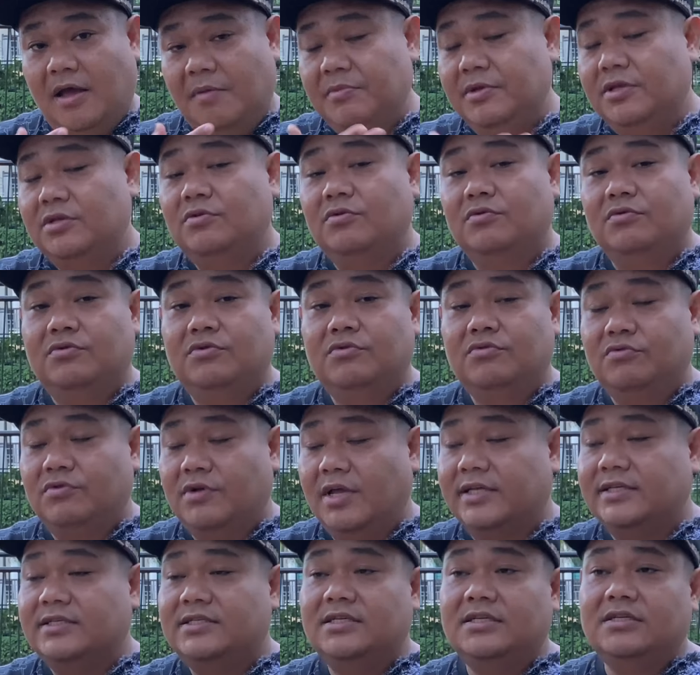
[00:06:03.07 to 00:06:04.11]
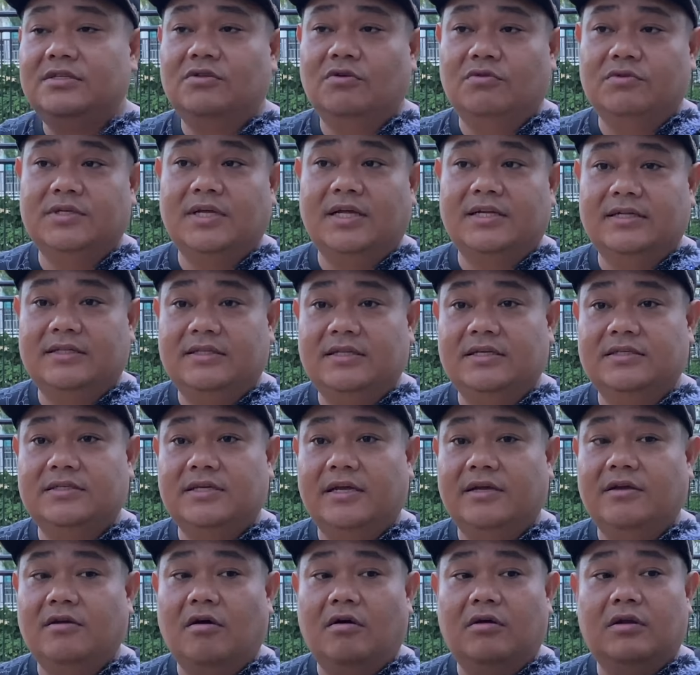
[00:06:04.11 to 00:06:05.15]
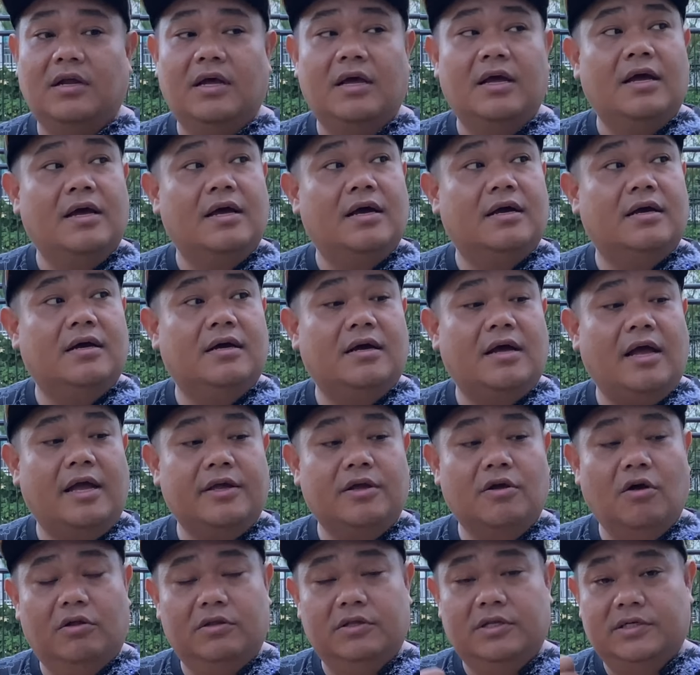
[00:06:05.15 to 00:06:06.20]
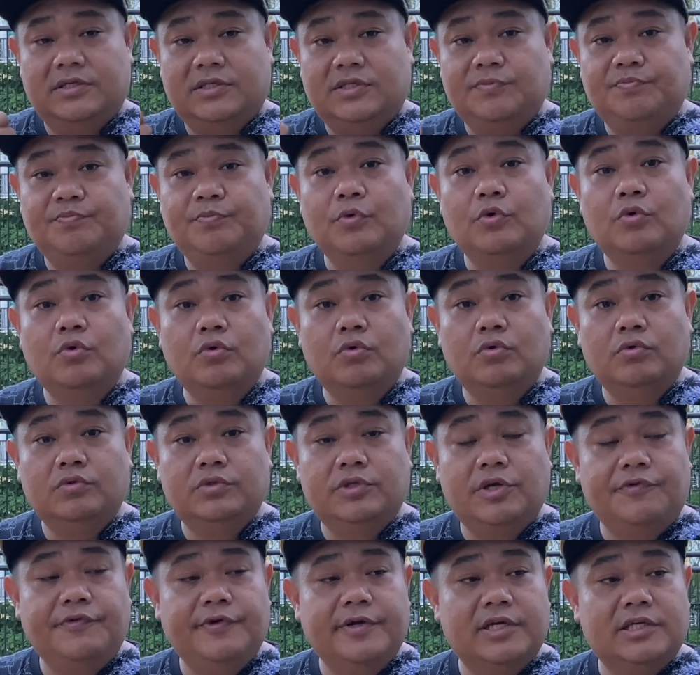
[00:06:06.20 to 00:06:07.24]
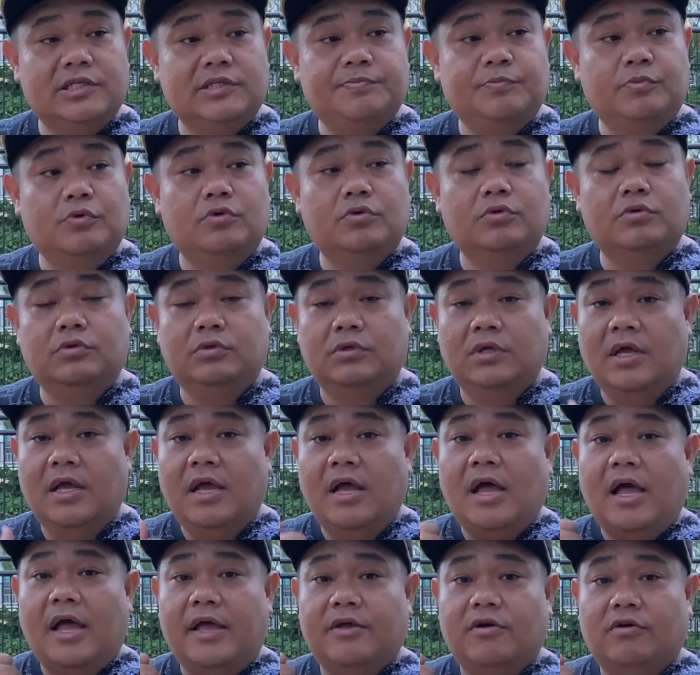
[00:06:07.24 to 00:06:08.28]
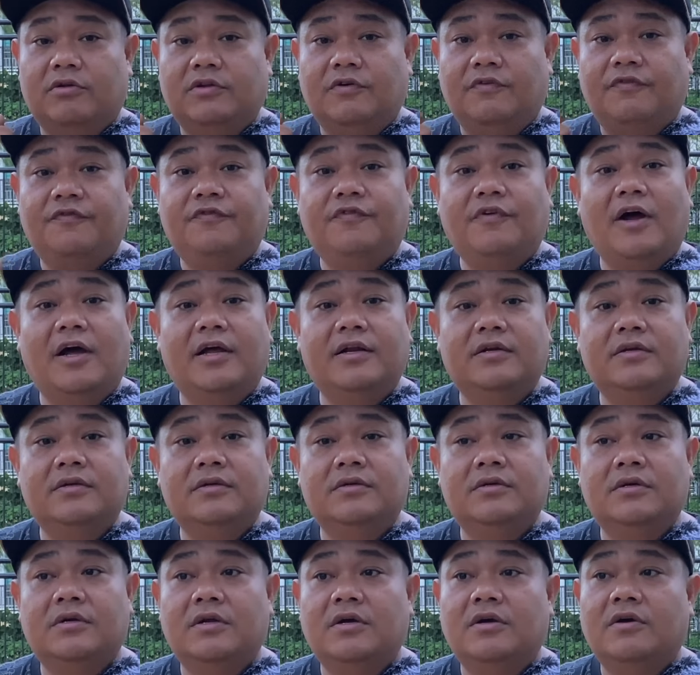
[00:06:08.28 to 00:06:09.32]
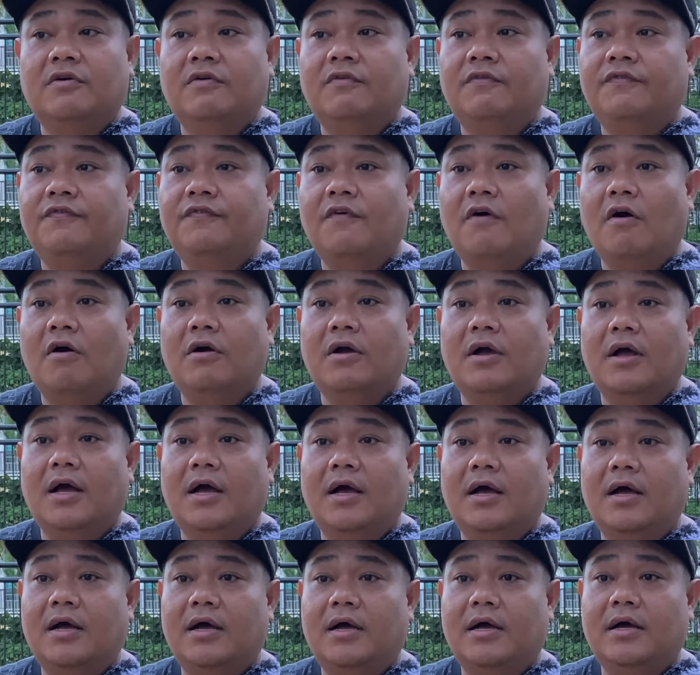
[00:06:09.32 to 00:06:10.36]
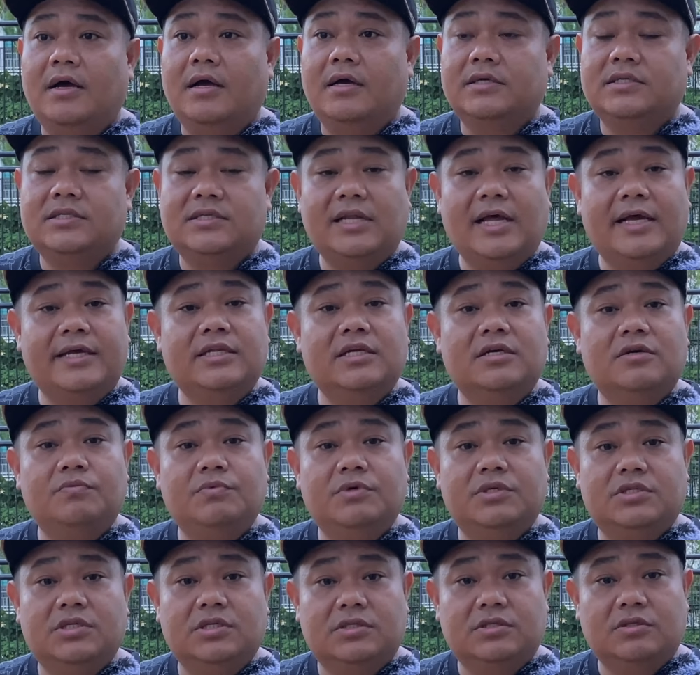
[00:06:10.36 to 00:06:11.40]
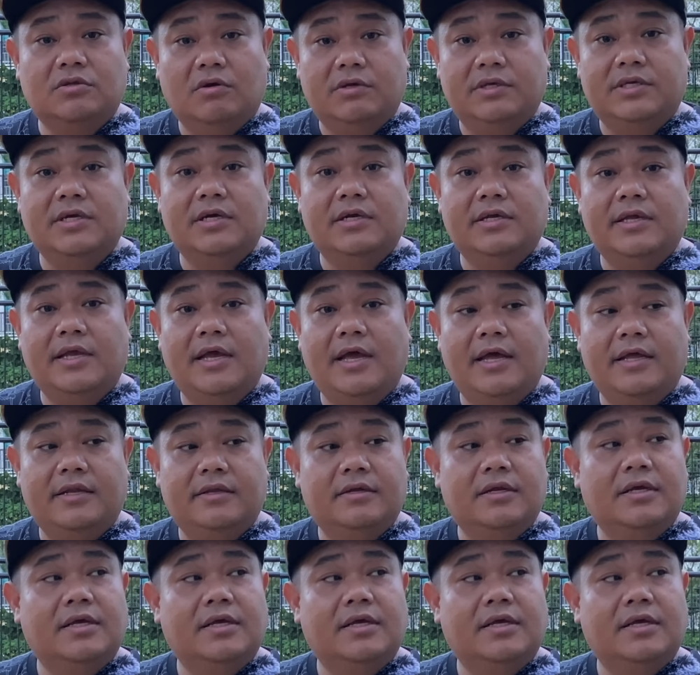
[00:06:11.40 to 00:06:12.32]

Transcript: mean, you can see those are the things I got. I got the spool, the rear spool. I got the front fork slider, which is not here yet.